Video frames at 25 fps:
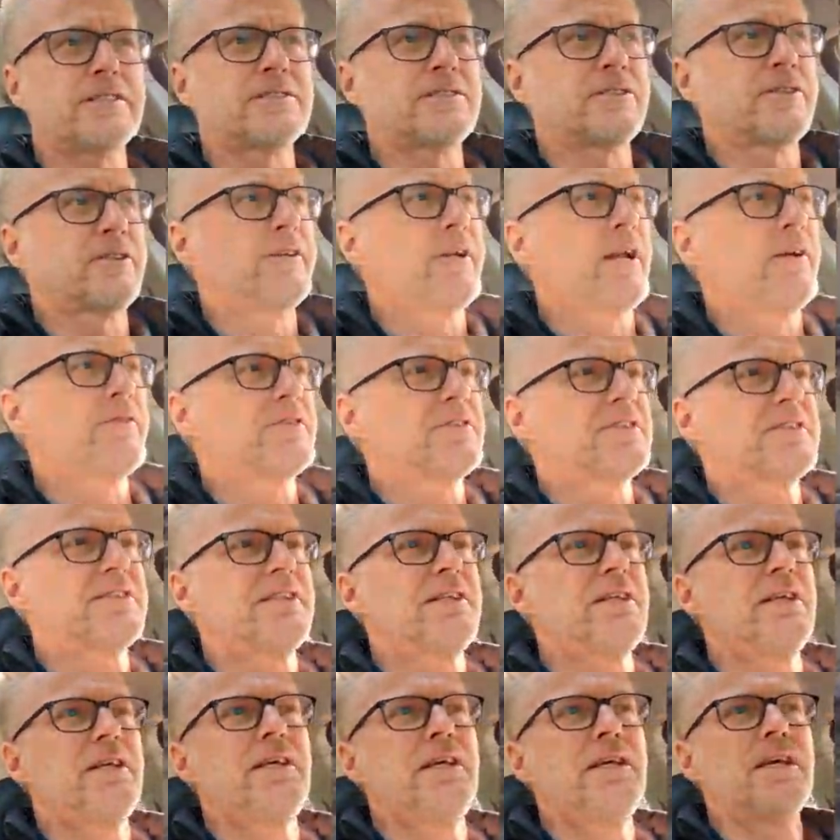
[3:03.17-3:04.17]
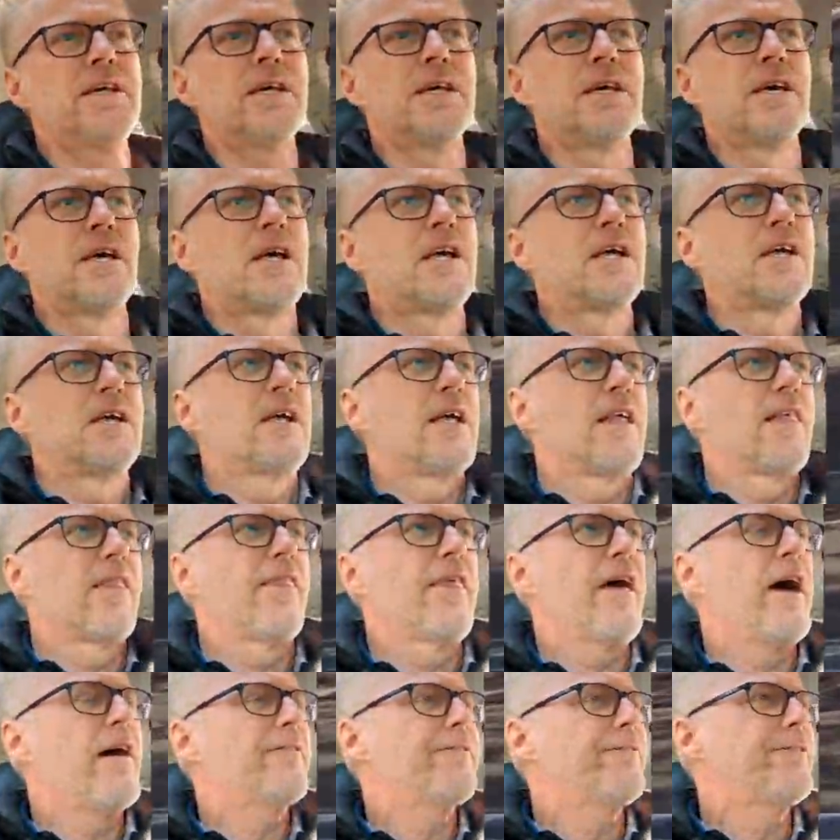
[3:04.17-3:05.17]
so you're never seeing
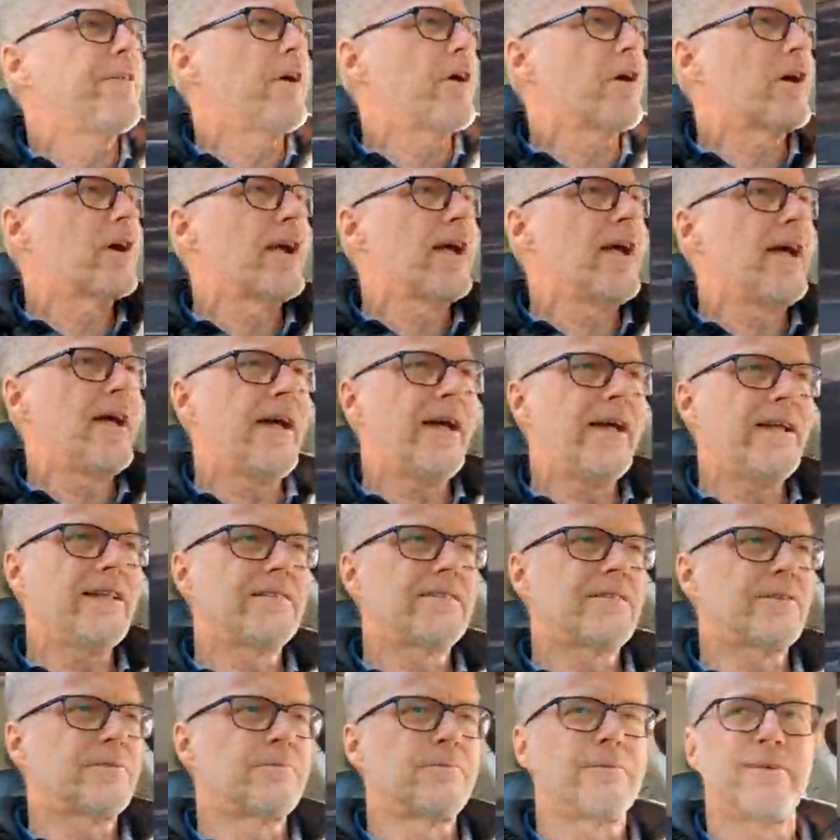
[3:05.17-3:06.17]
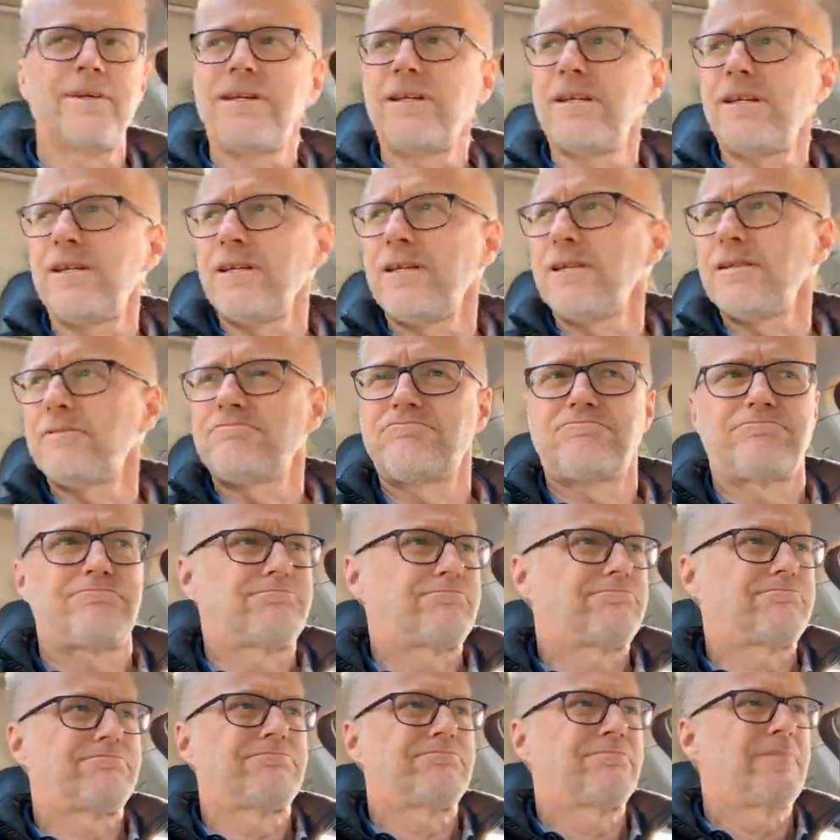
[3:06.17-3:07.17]
that far ahead to really
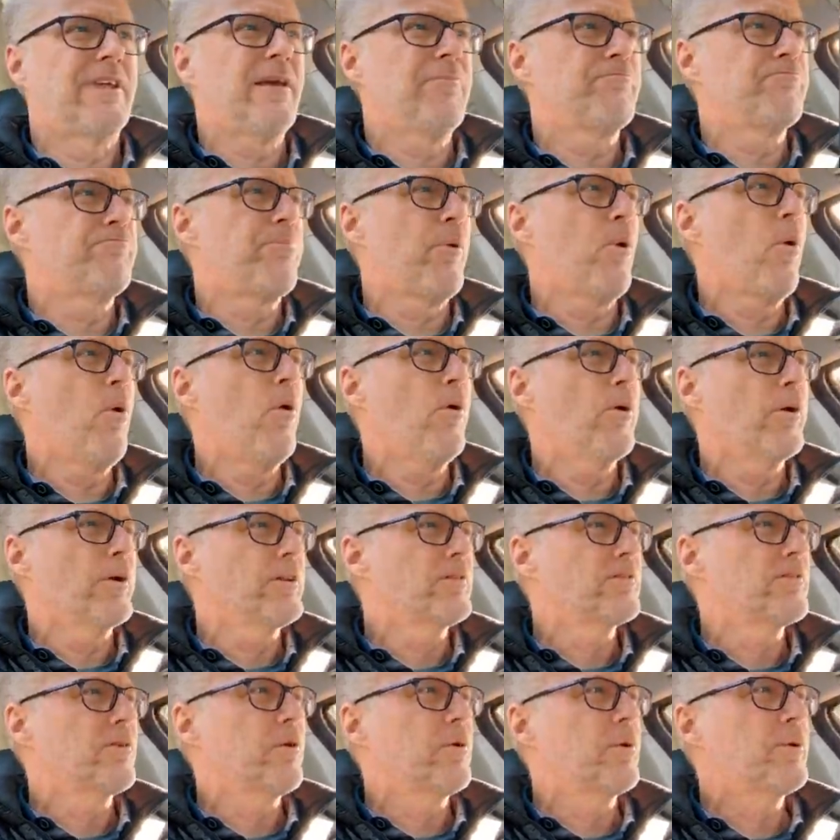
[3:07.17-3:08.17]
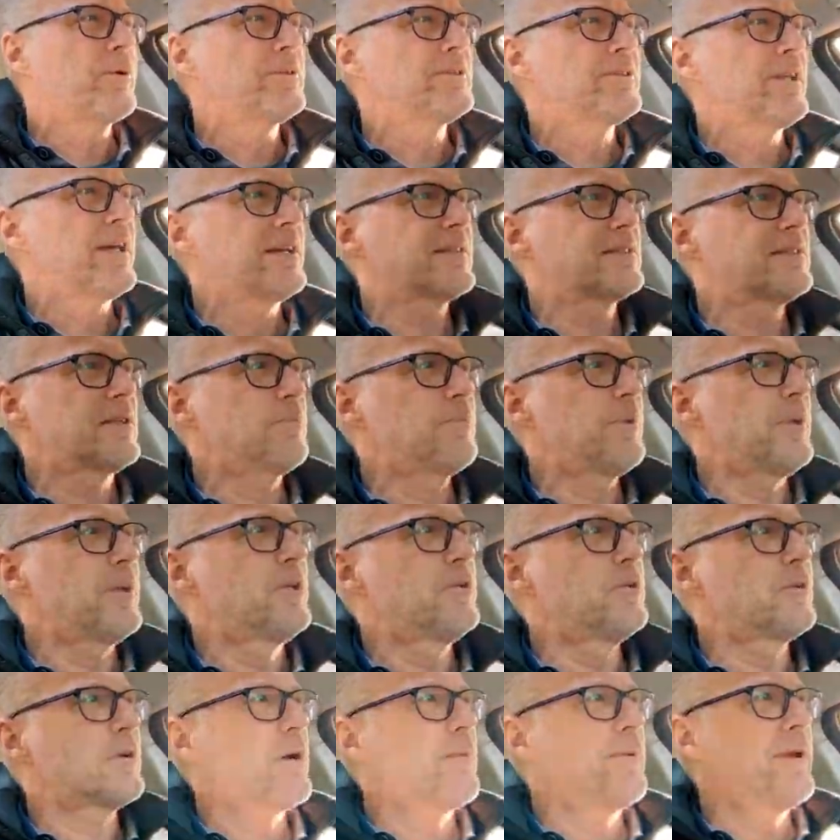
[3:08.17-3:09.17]
get bored. It's always like something
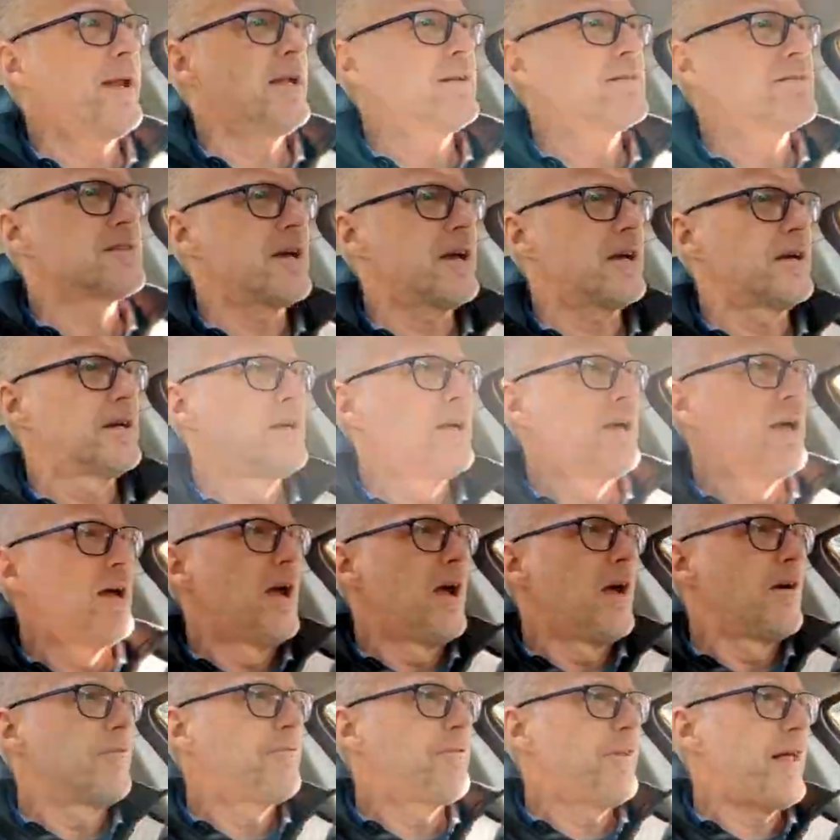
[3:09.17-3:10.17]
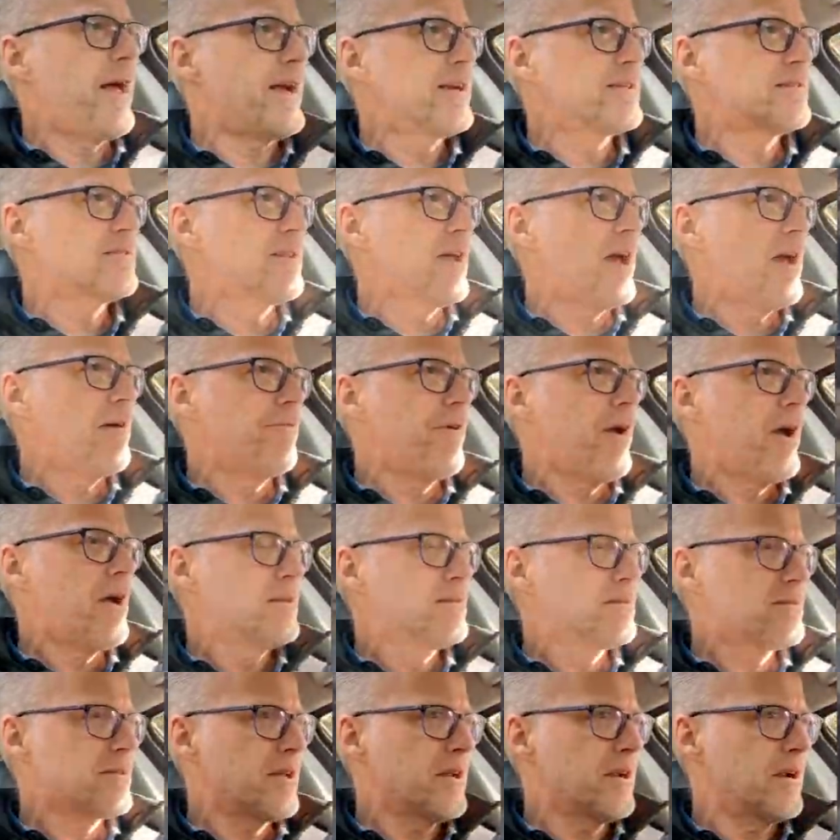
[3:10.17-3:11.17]
new coming at you. Flagstaff
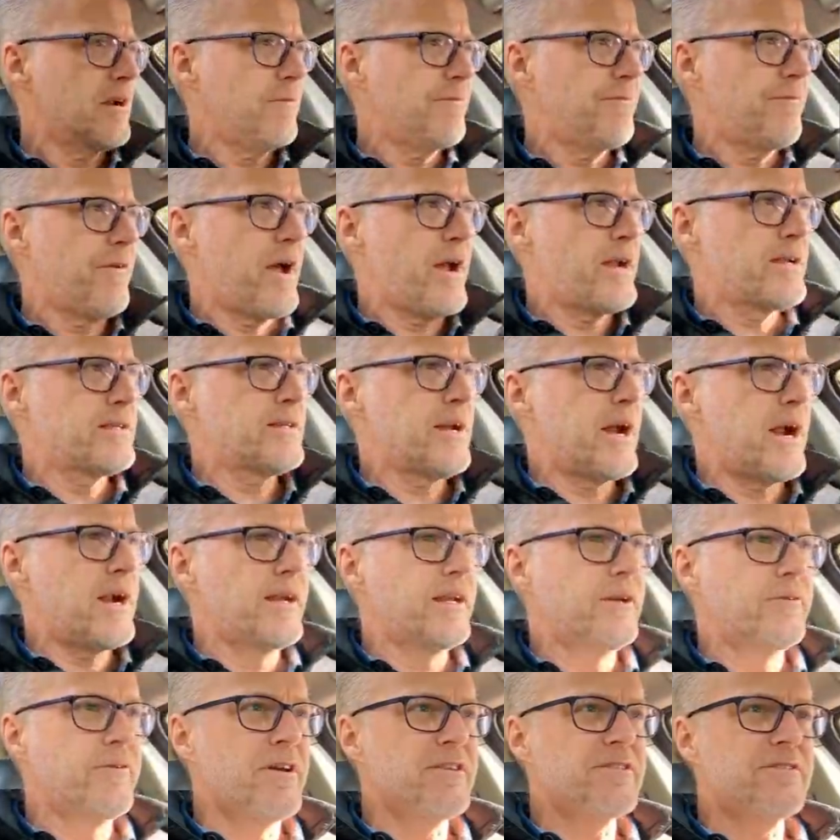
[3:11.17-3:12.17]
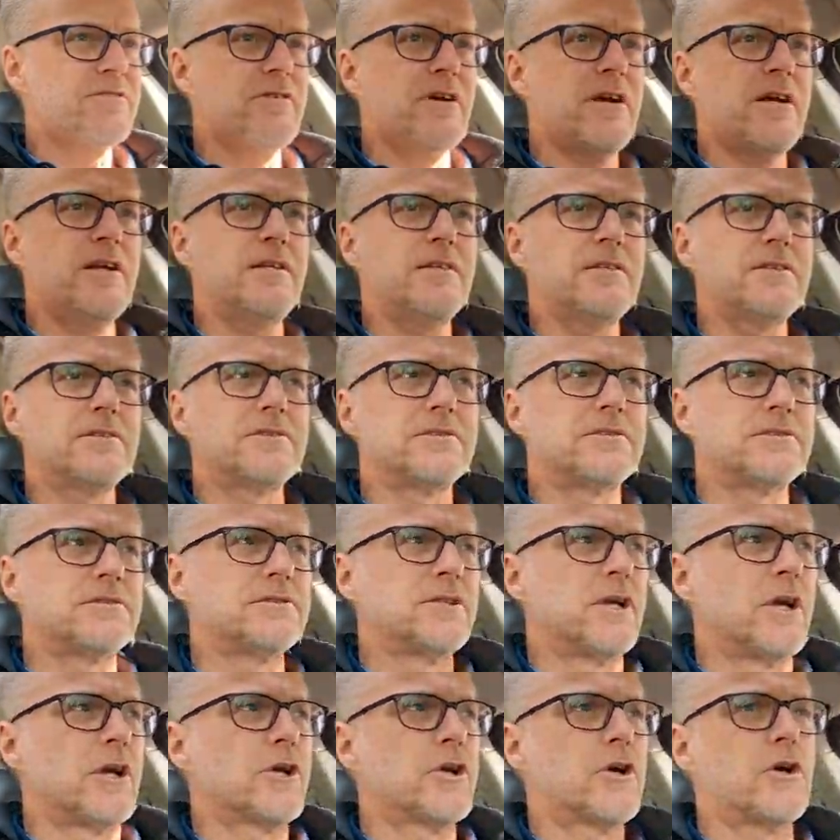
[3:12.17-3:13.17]
House here, fine dining restaurant.
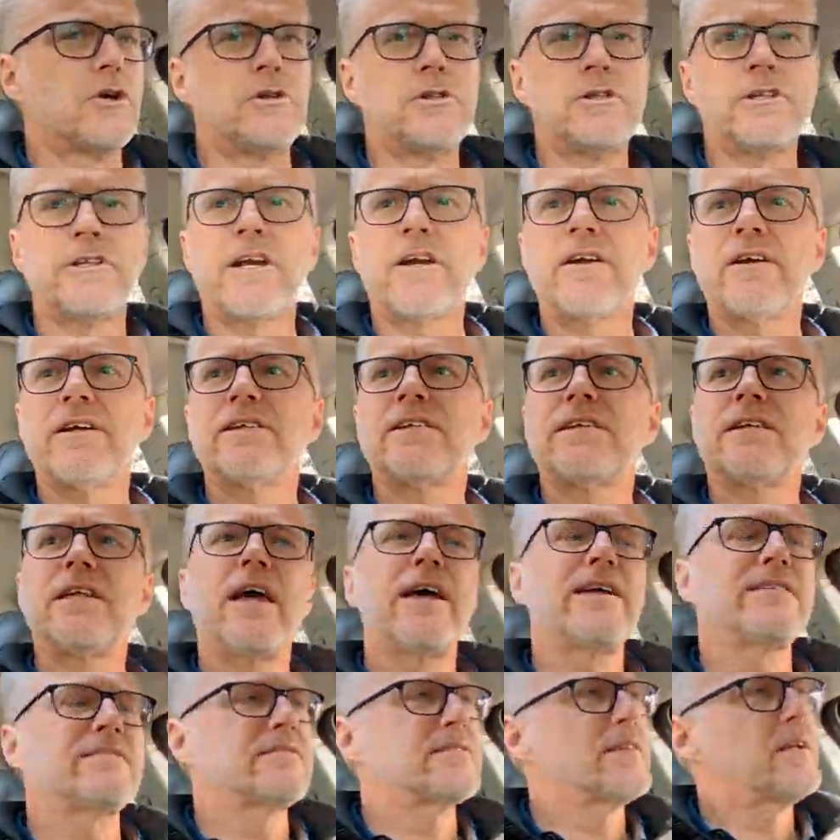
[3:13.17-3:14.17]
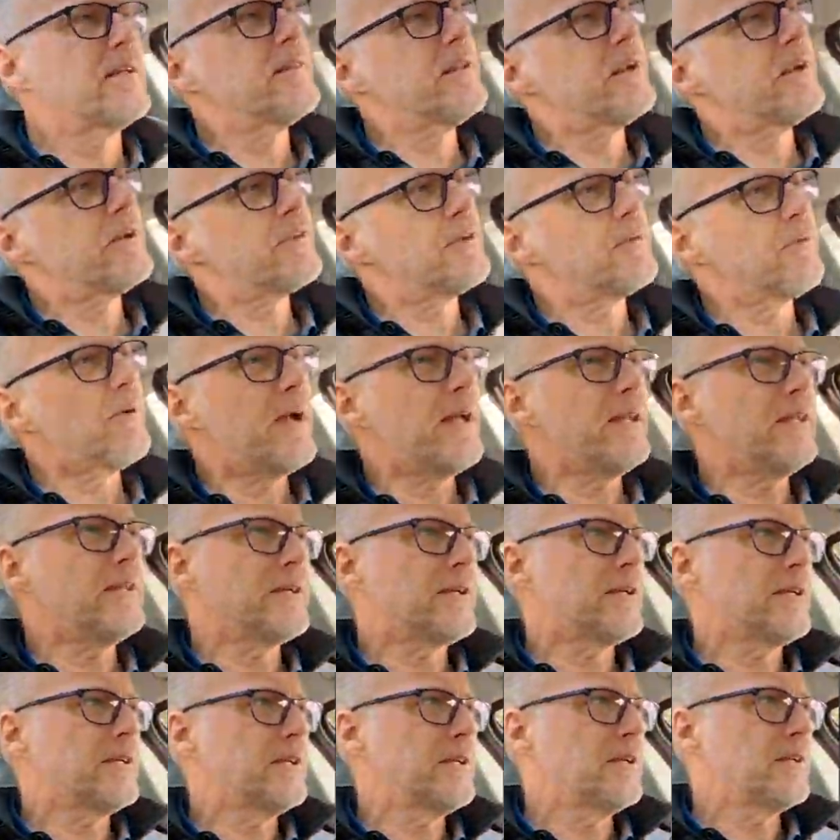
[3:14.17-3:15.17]
Culinary delights down there on the right,
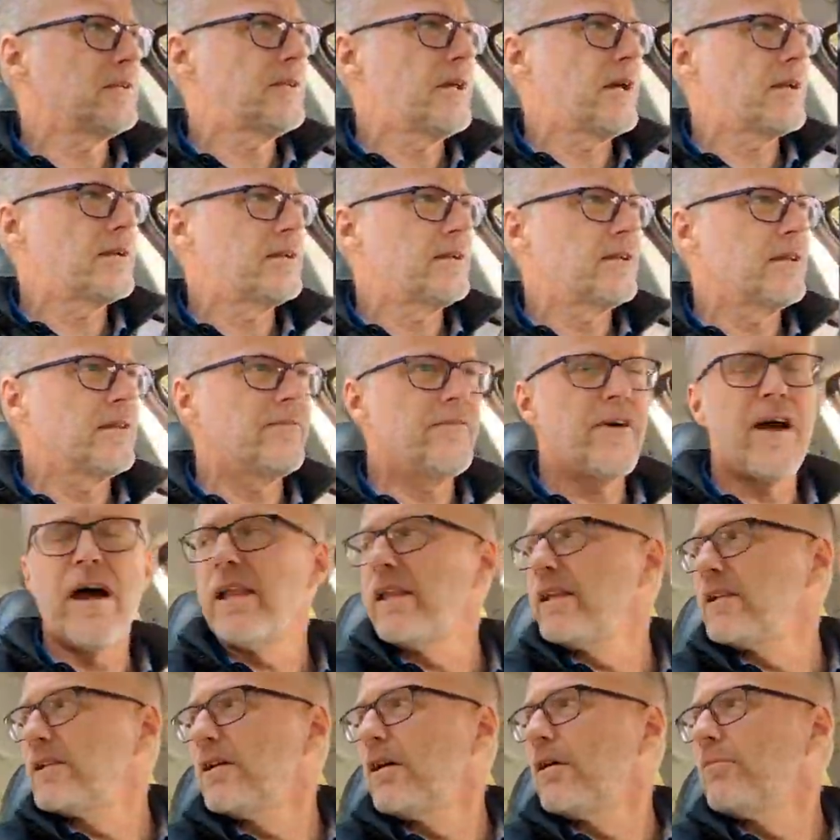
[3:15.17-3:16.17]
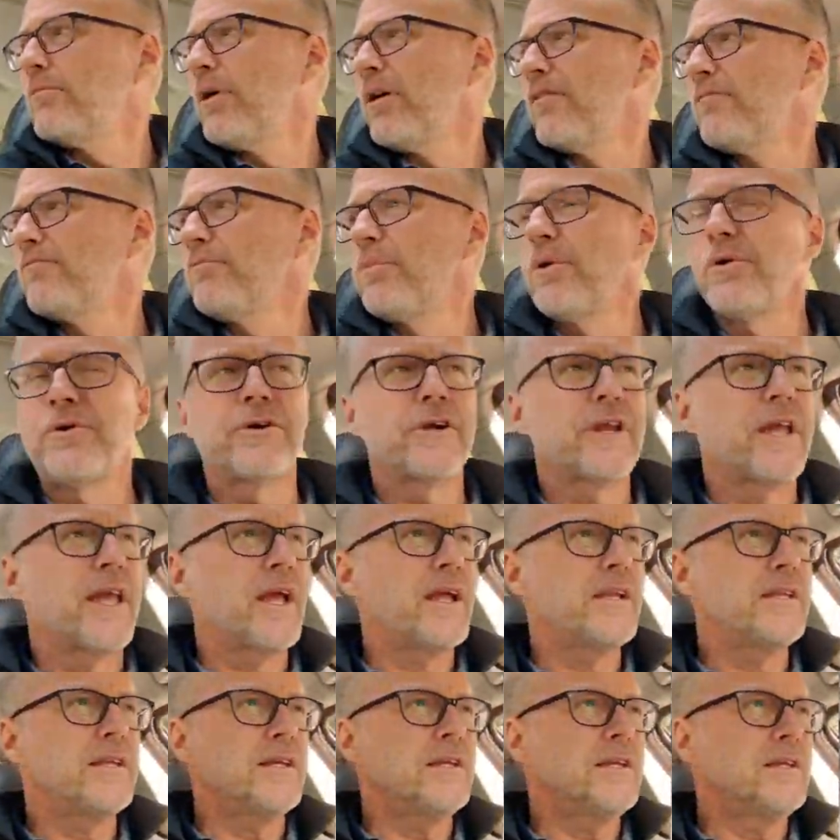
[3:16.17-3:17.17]
looking down into the valley above Boulder
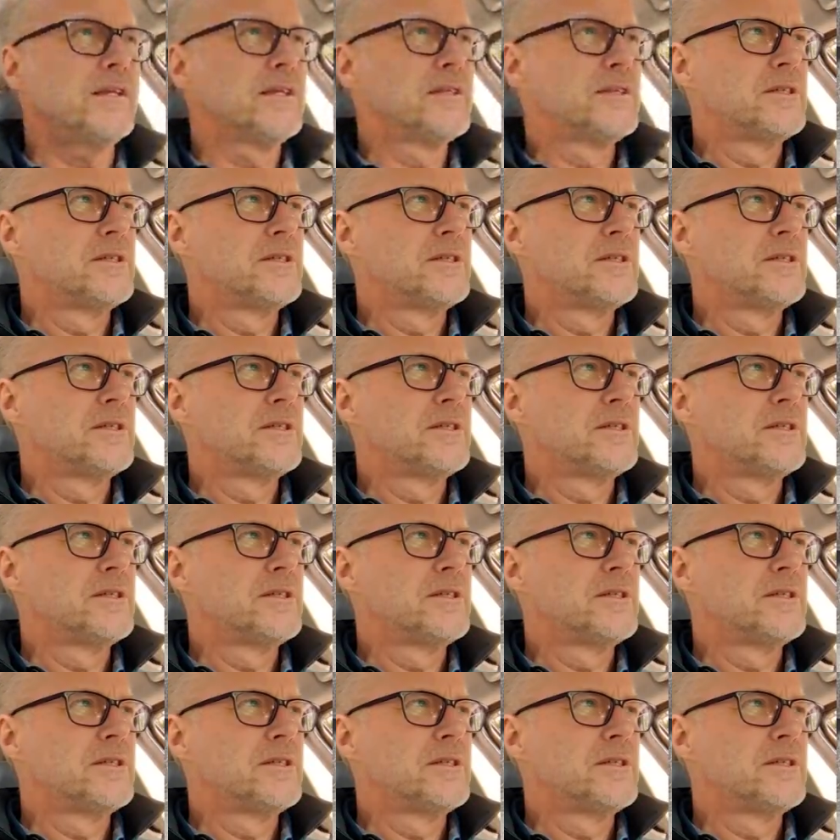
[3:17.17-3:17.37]
Canyon.